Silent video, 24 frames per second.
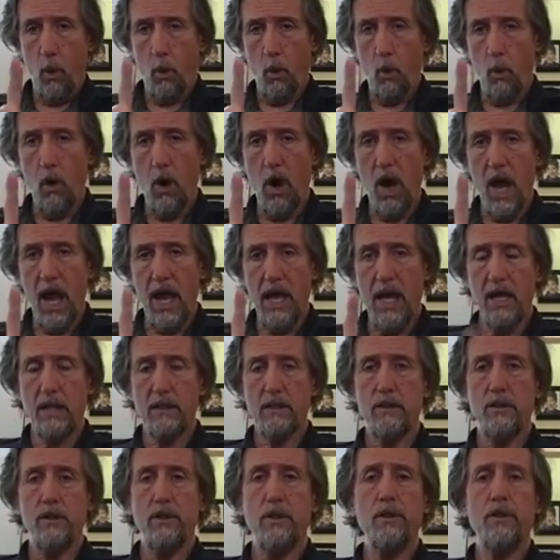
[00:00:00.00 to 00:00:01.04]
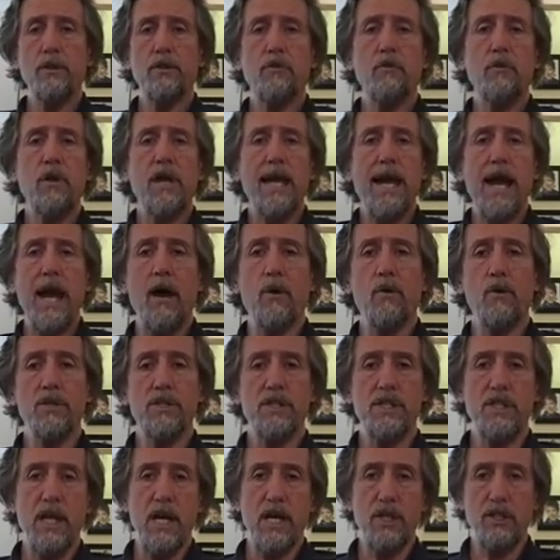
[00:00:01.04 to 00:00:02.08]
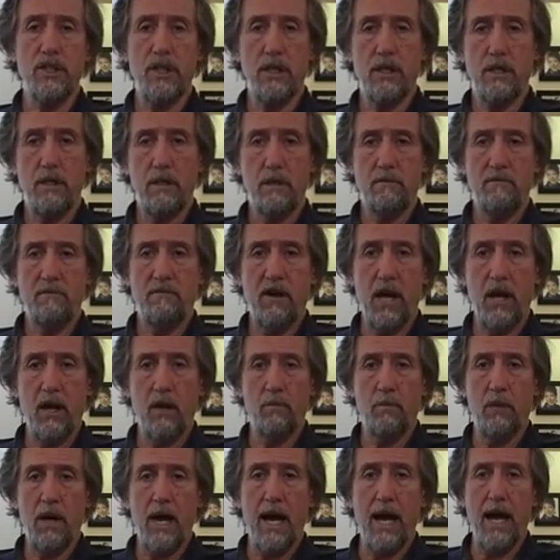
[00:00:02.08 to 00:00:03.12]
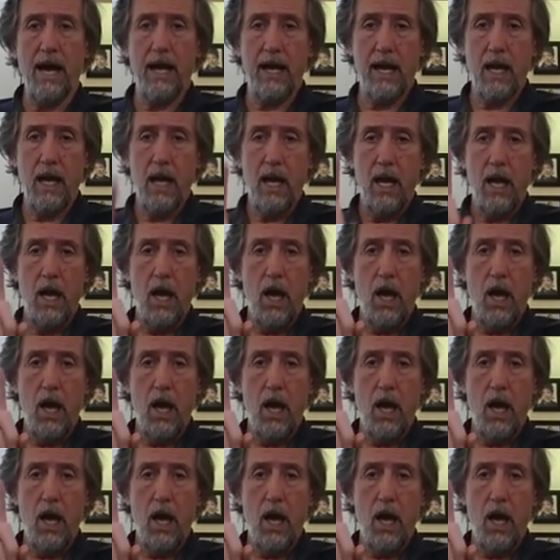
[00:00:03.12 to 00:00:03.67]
1 2 to 3 hour session followed by